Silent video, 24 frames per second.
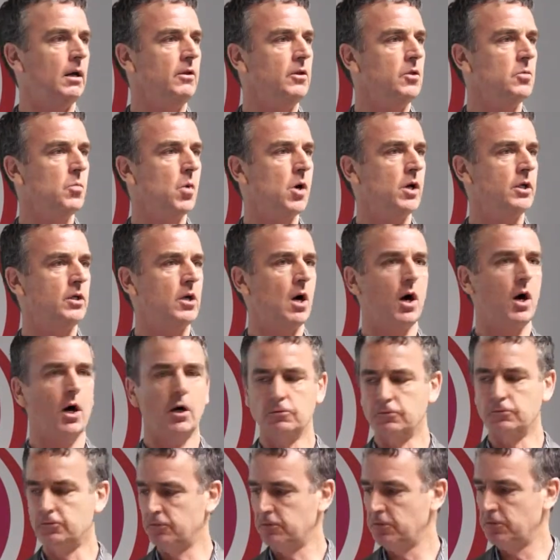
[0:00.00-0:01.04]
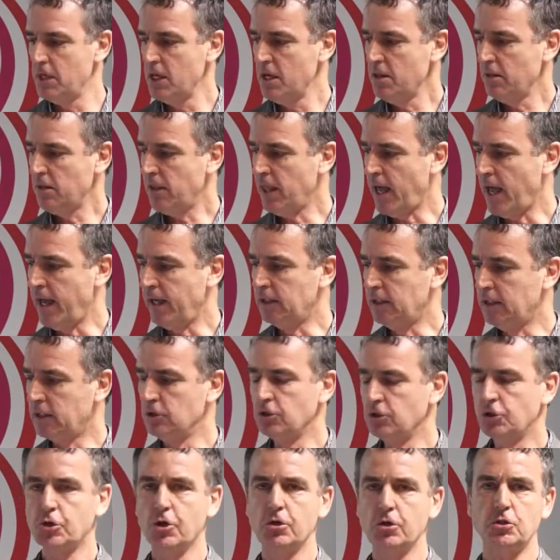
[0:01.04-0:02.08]
the work of the
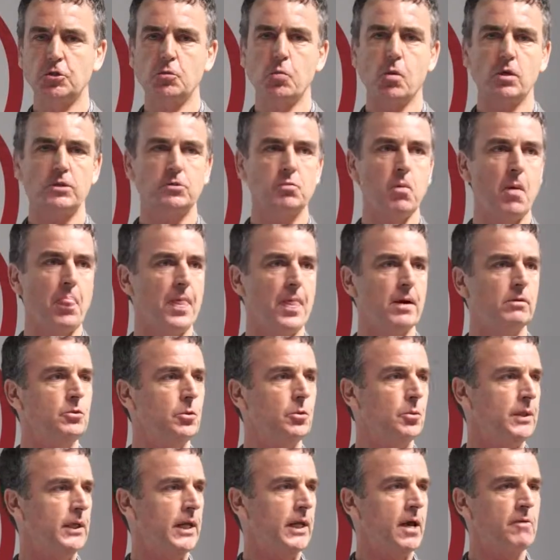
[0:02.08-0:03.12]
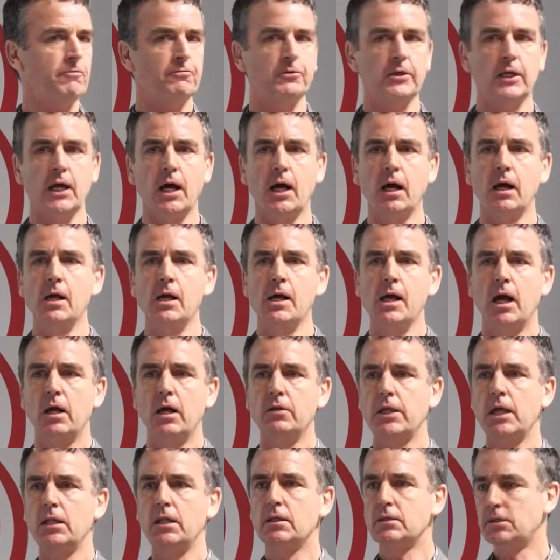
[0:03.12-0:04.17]
Anglican Church was what they were doing in Africa,
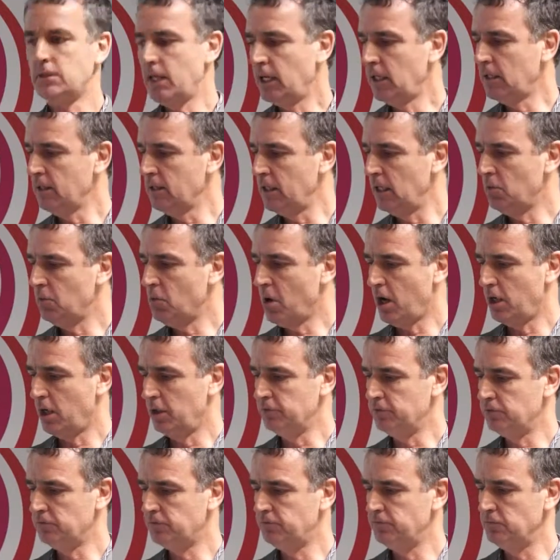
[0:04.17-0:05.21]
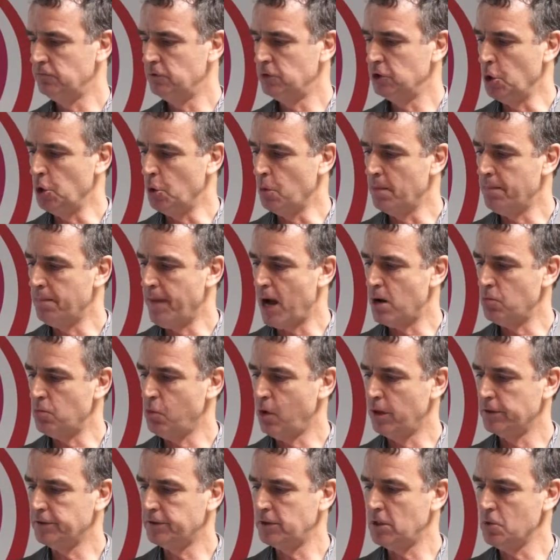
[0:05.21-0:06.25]
and then the second thing what I knew about
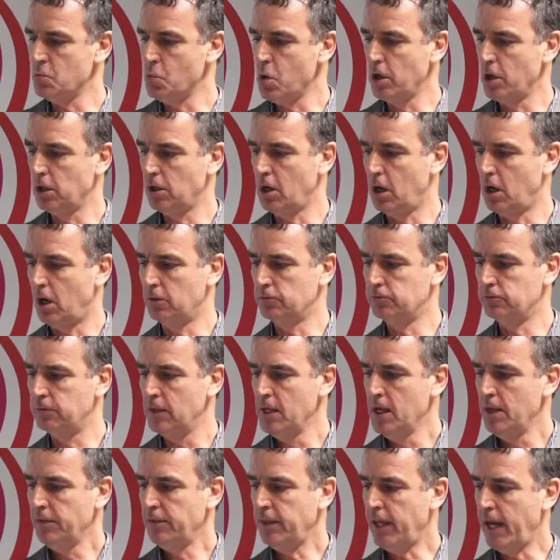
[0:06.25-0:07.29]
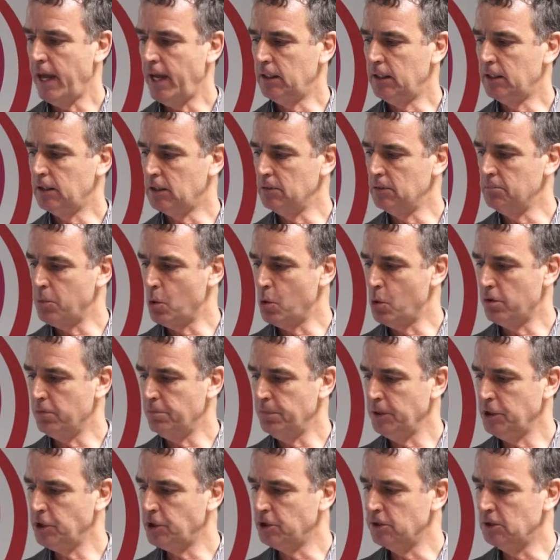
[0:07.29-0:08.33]
was the work of the Anglican Board
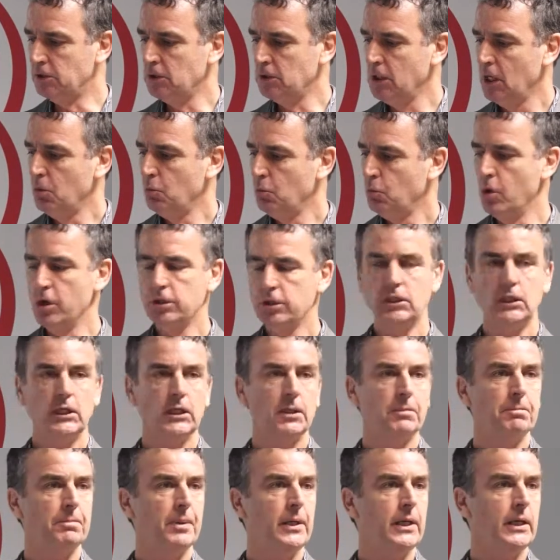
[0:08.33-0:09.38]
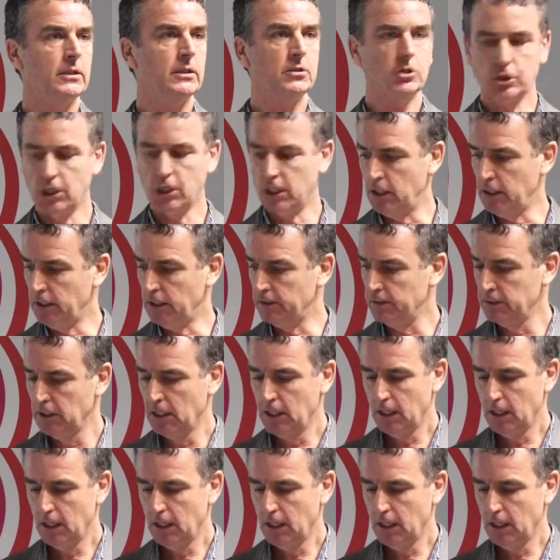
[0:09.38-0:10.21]
of Mission working in PNG.